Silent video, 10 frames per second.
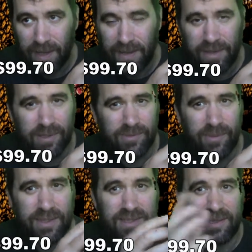And then there's
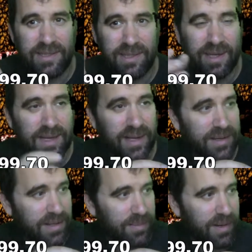one with just Duck
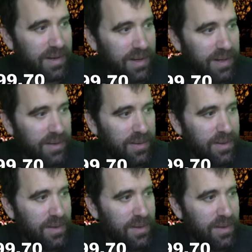Hunt and Mario.